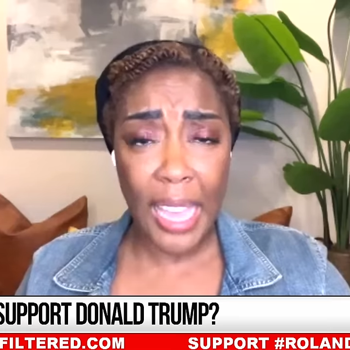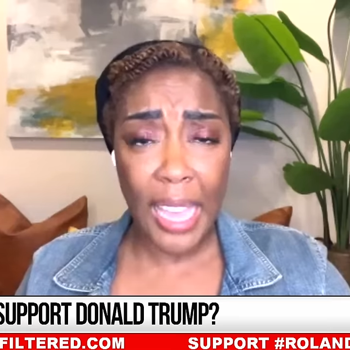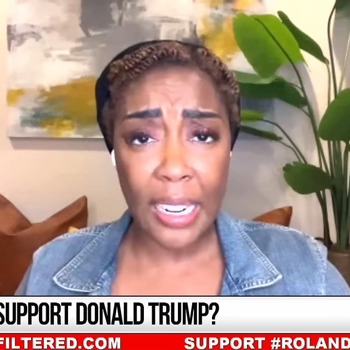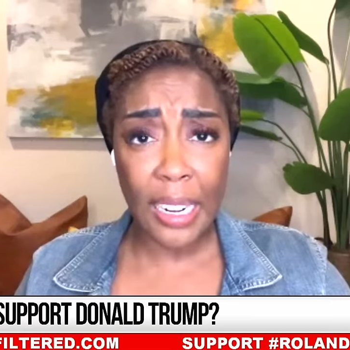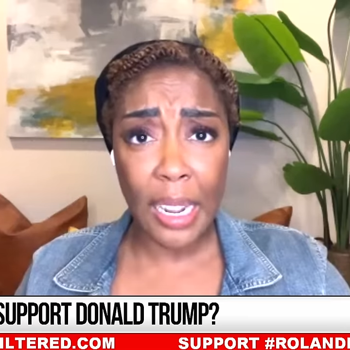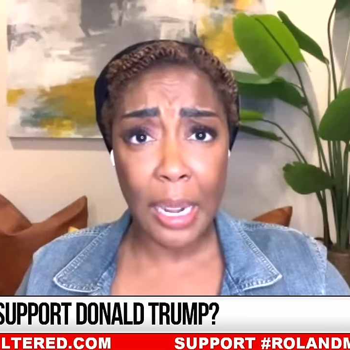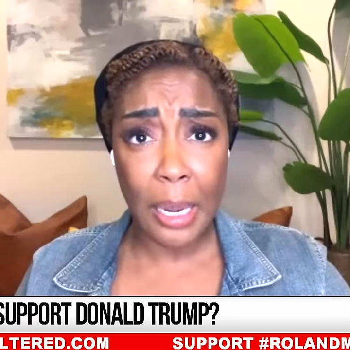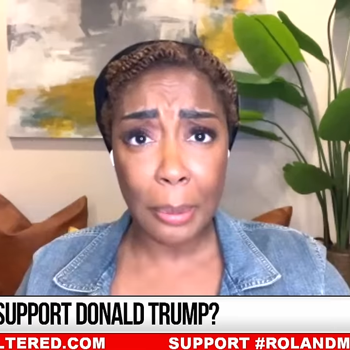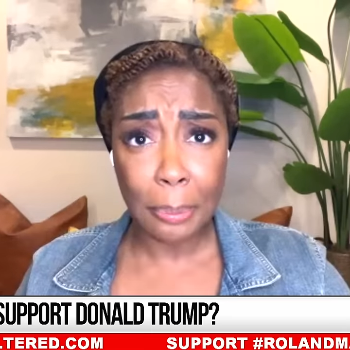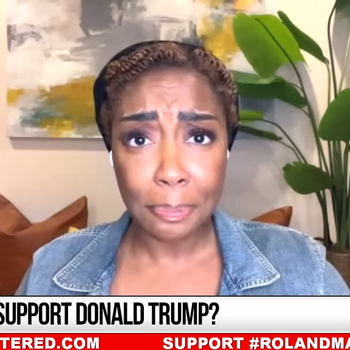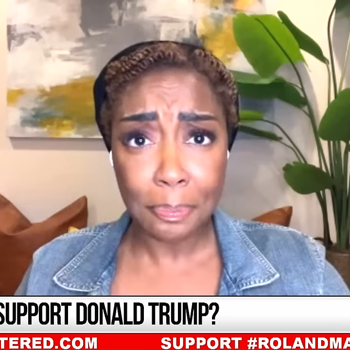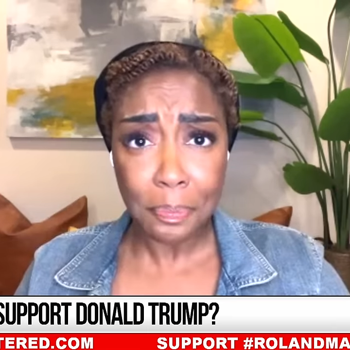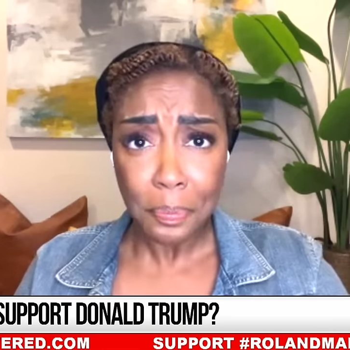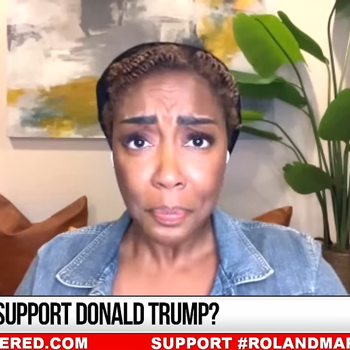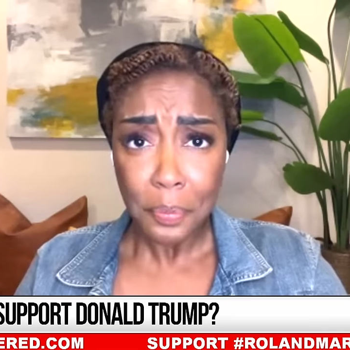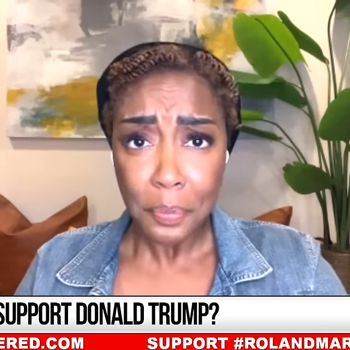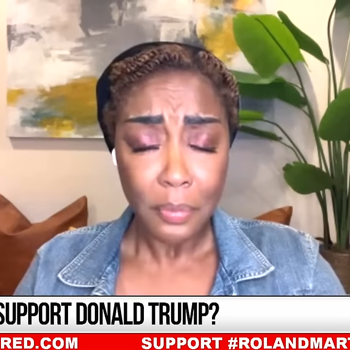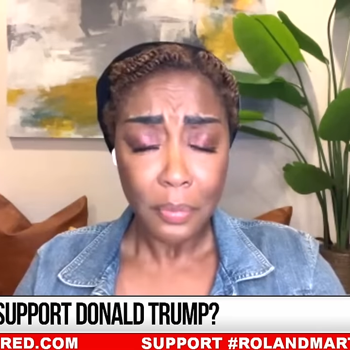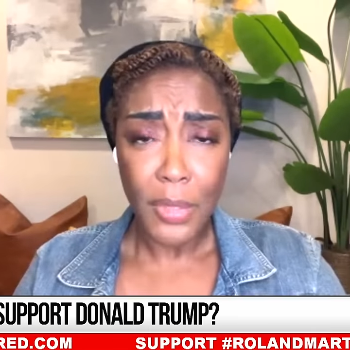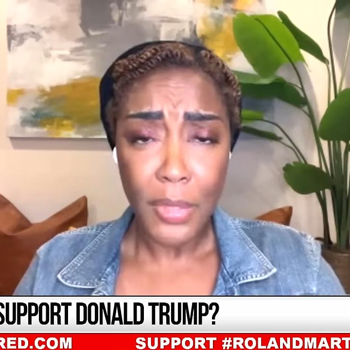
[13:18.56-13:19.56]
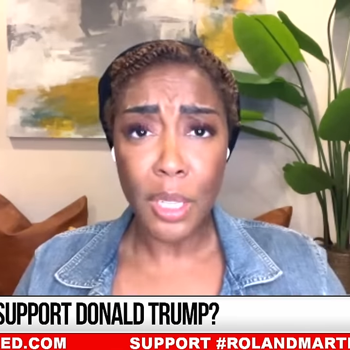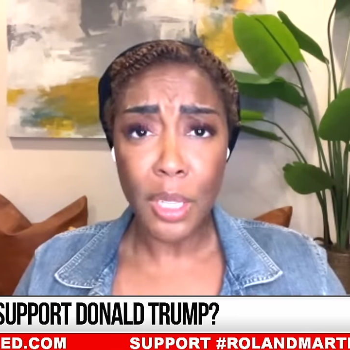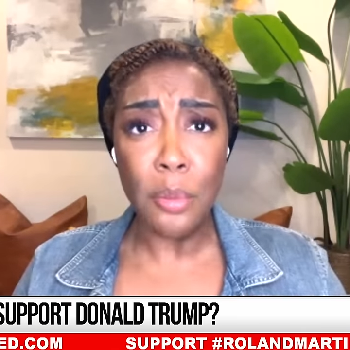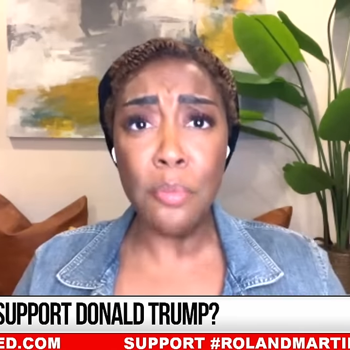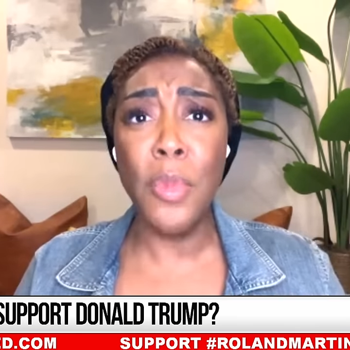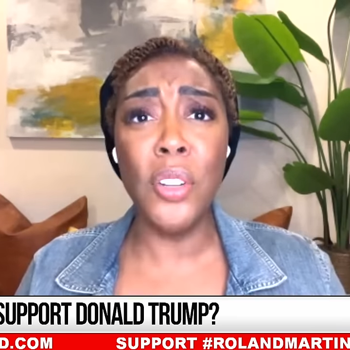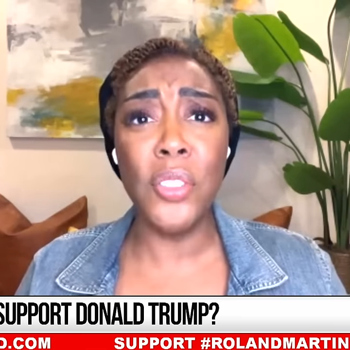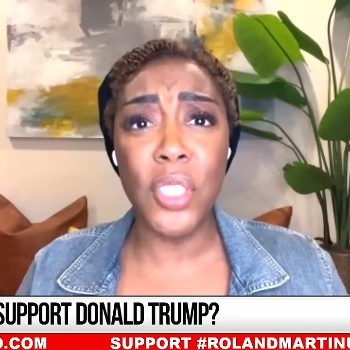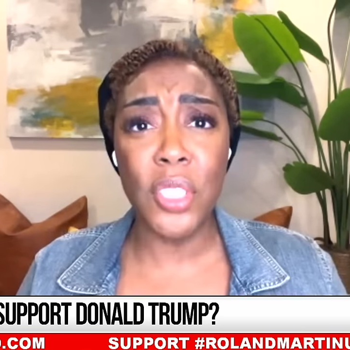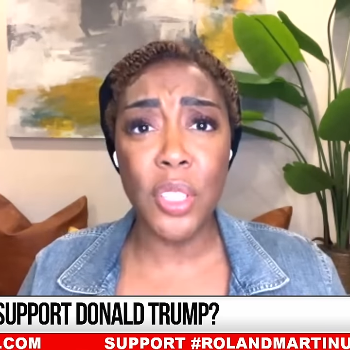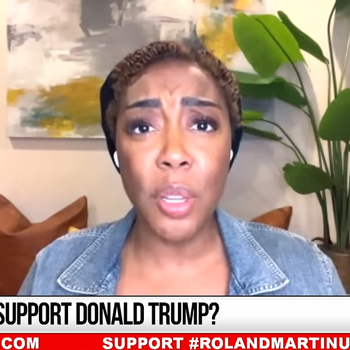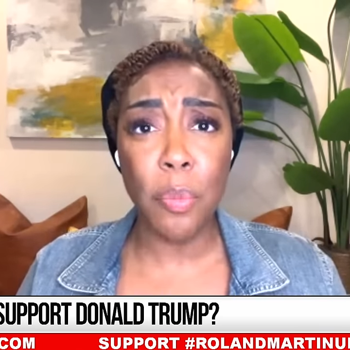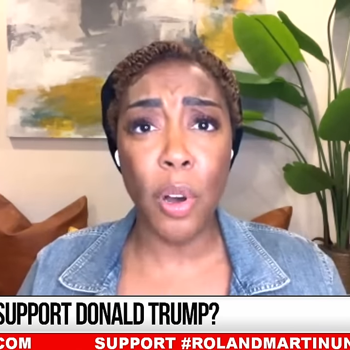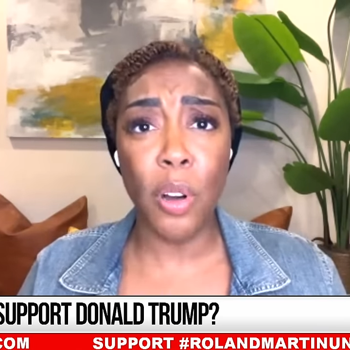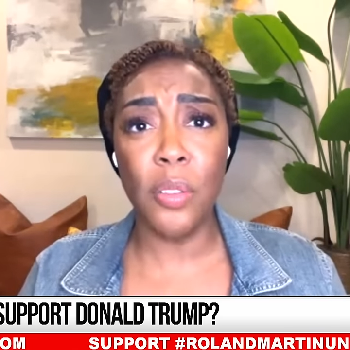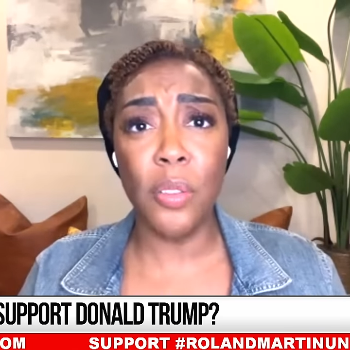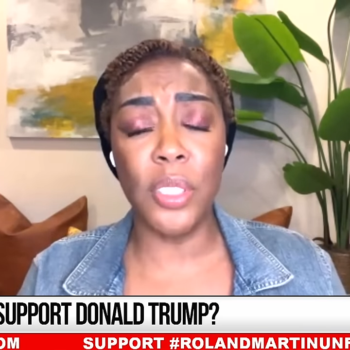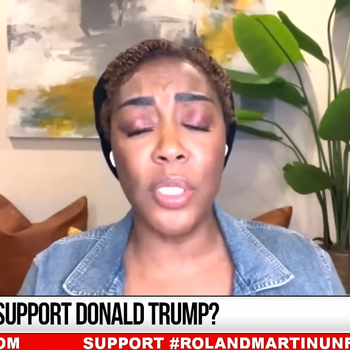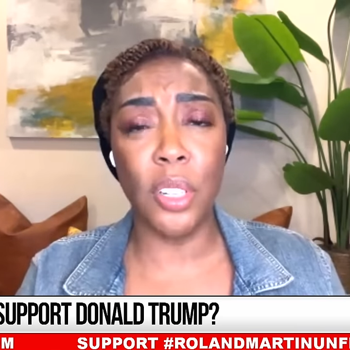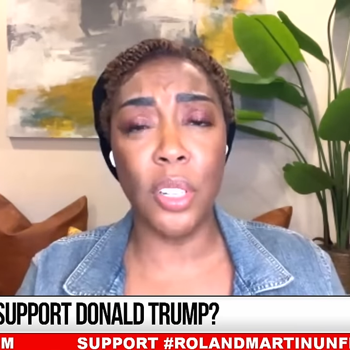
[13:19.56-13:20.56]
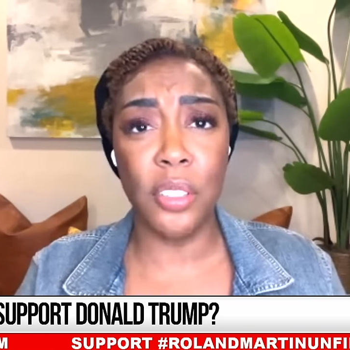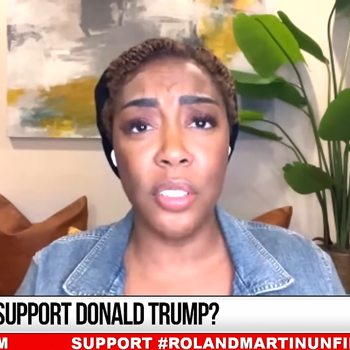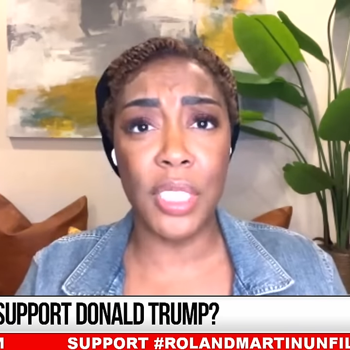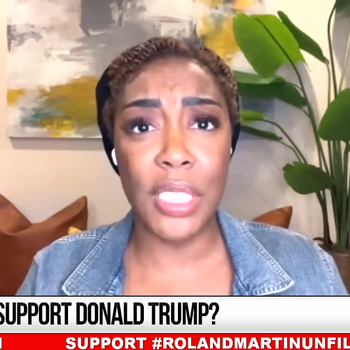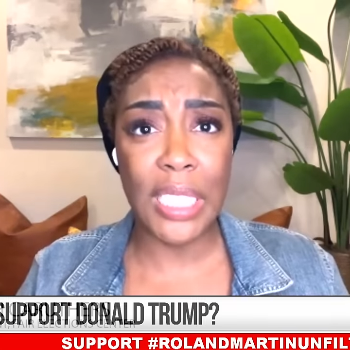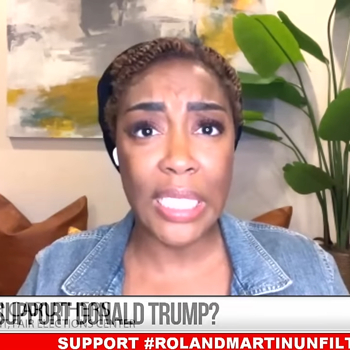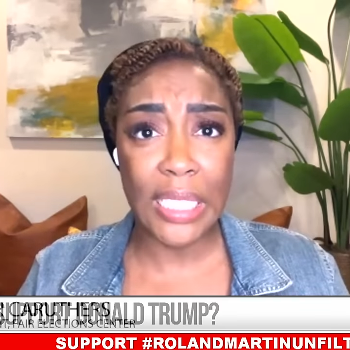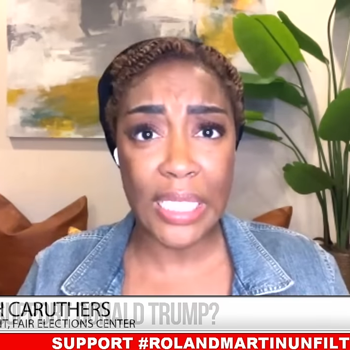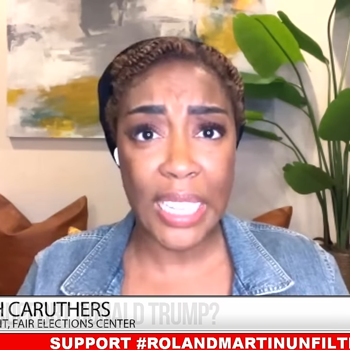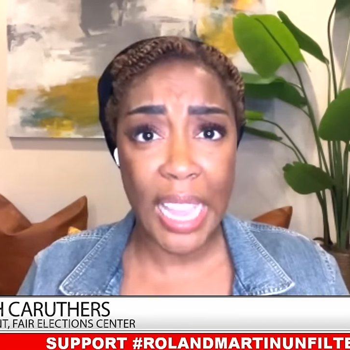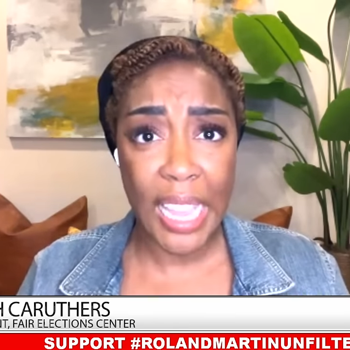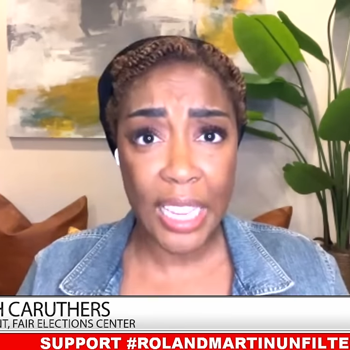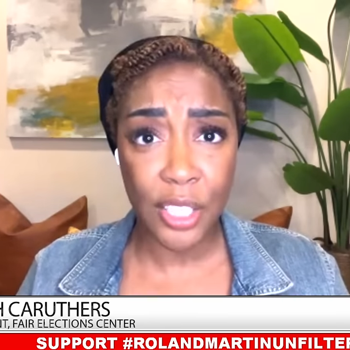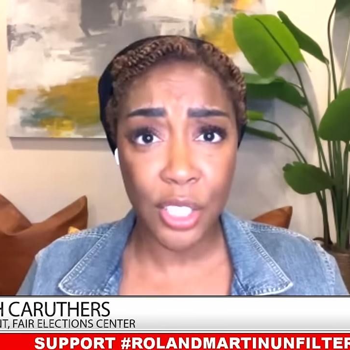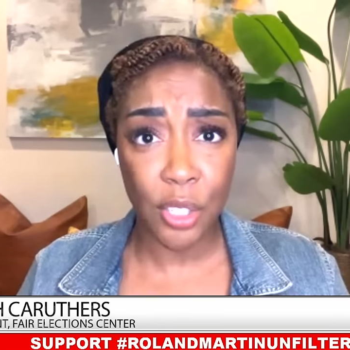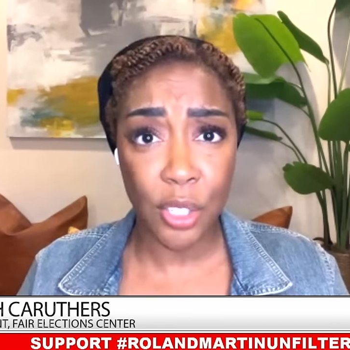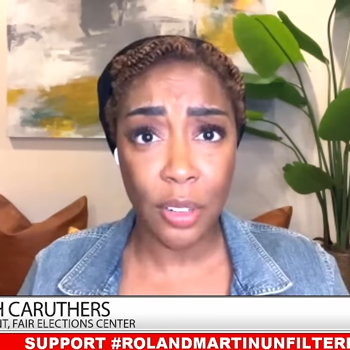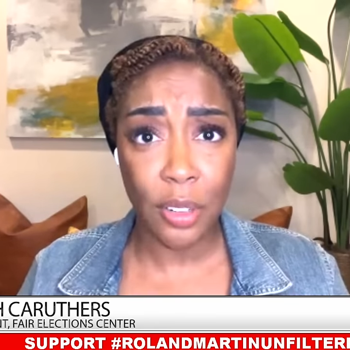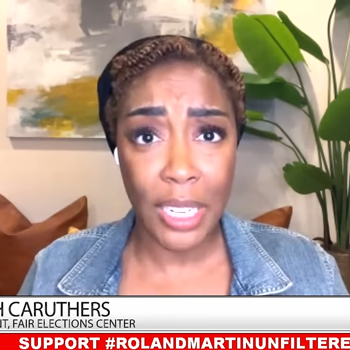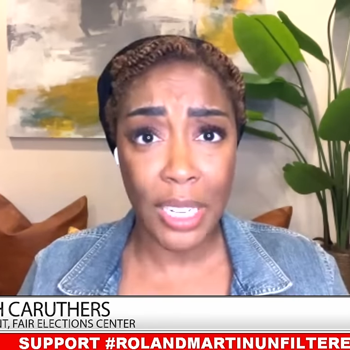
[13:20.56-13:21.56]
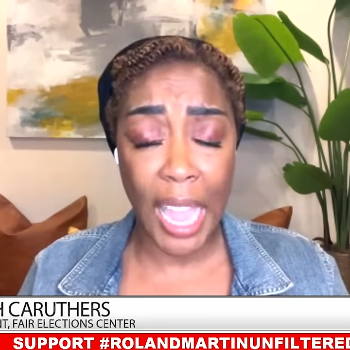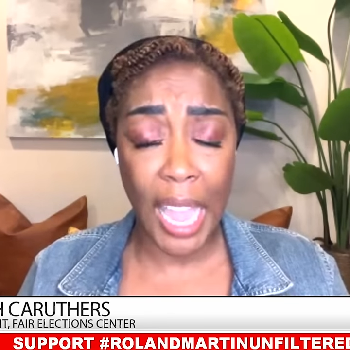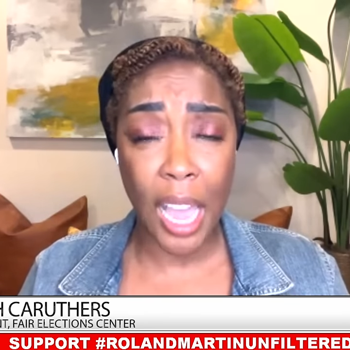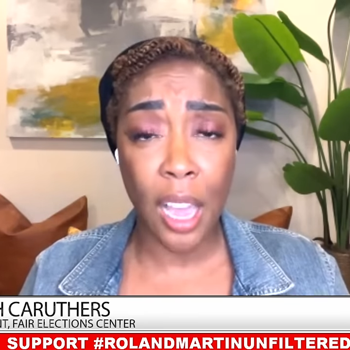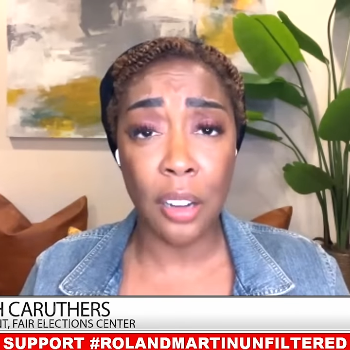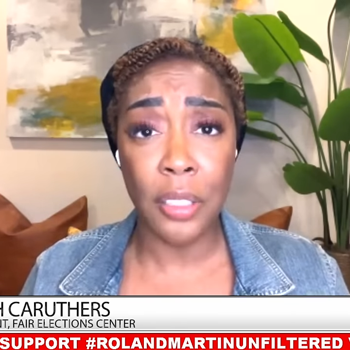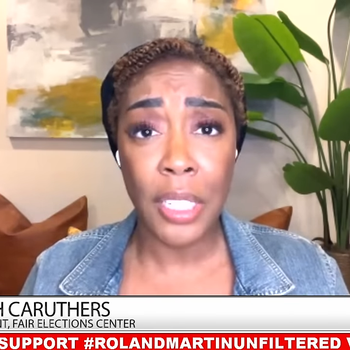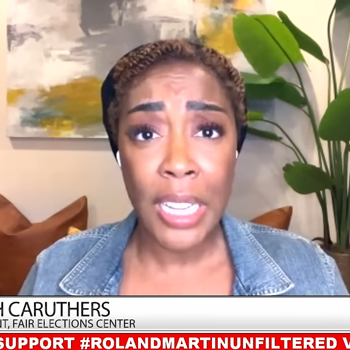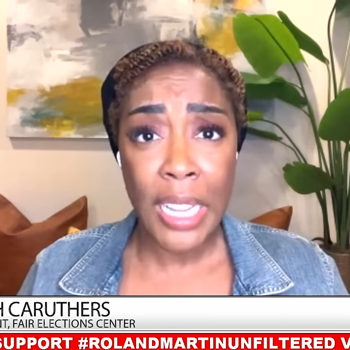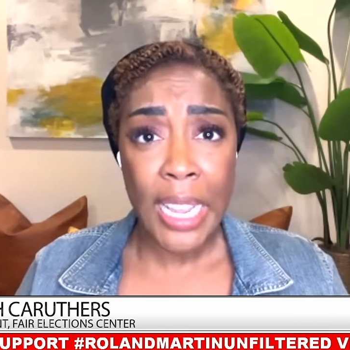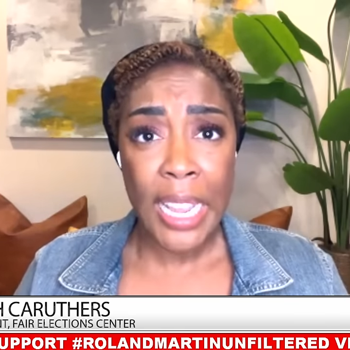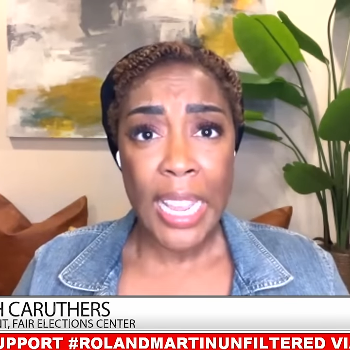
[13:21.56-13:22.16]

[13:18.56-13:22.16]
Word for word: um, most of the pollsters didn't take into account